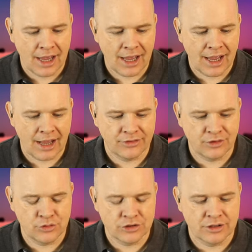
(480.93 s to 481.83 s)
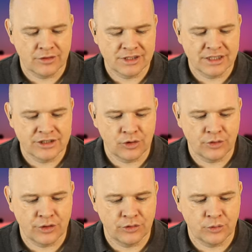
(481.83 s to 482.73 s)
Uh, and so just obviously
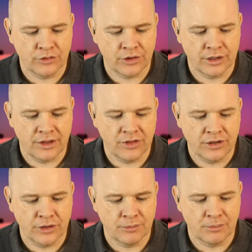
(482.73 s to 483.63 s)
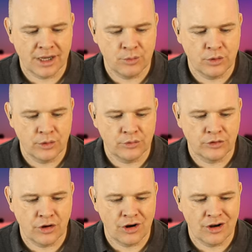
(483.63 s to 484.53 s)
toggle those ones on and then you can play with
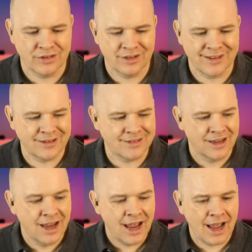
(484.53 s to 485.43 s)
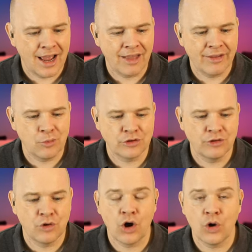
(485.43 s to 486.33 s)
those to your heart's content. Uh, and then
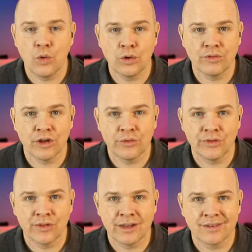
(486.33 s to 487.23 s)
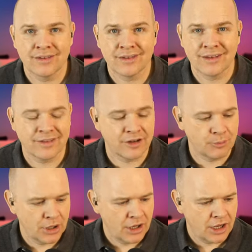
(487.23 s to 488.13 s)
once you've got all of those things set
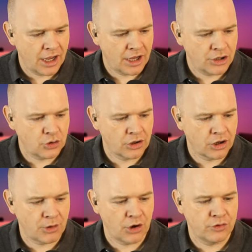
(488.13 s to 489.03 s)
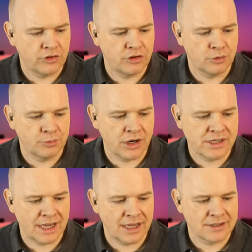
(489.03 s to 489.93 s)
up, uh, you can come over to your
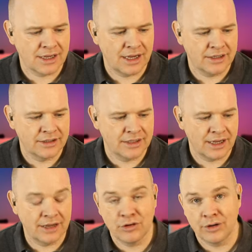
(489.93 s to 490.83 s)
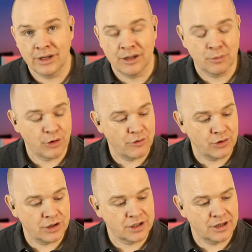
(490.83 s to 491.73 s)
presets. And uh, if you're in the pro
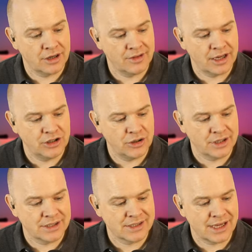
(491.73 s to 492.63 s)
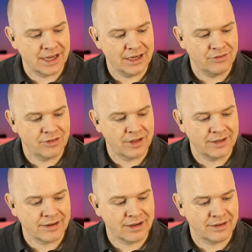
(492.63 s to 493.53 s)
version, then you can save
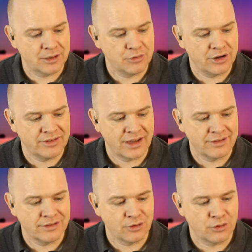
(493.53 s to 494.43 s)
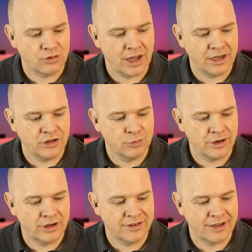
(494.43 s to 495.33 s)
that as a preset. So create new
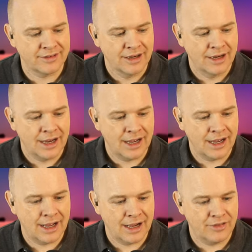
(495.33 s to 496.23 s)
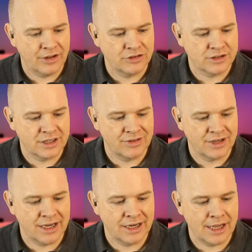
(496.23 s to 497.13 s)
preset uh, and then just
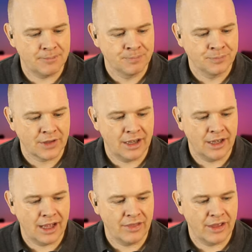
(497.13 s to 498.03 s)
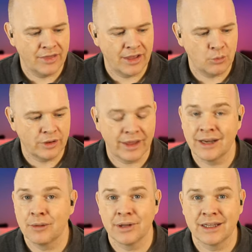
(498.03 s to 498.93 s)
give it a name uh, and then that will
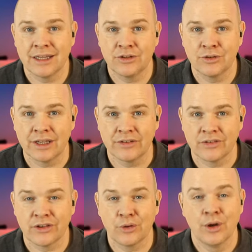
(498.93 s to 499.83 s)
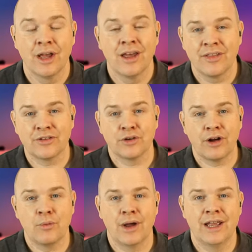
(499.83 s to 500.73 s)
then appear in your list. So that's a
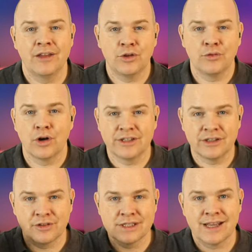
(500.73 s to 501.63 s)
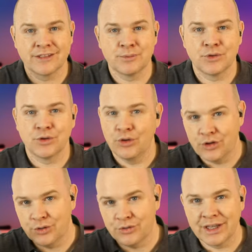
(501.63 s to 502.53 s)
great way if you've got different setups or
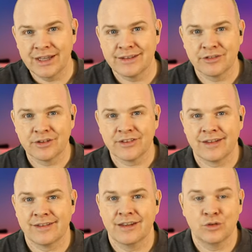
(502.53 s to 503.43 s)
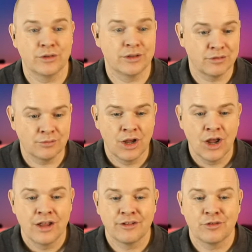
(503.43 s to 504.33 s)
you're using it in different settings or different
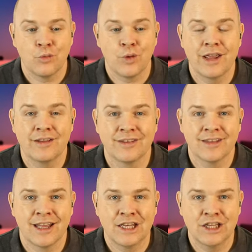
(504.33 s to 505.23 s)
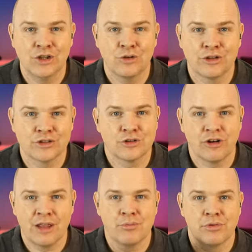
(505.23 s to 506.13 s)
different ways, then you can just
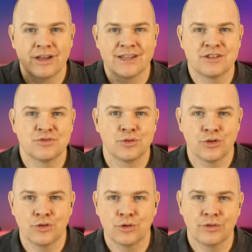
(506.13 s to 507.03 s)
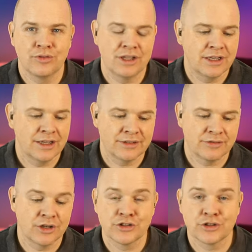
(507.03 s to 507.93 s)
create presets for all of the uh,
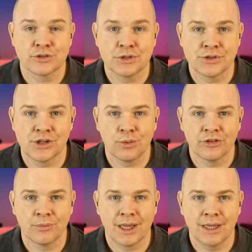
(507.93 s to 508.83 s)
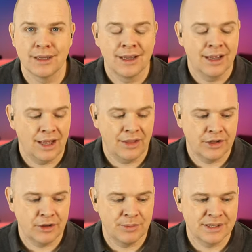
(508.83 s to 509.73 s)
different adjustments that you want to make
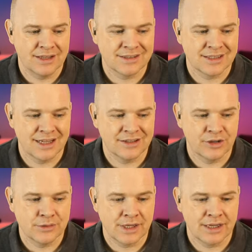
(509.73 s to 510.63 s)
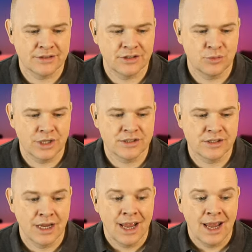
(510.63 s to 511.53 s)
and then come in and select those as you wish.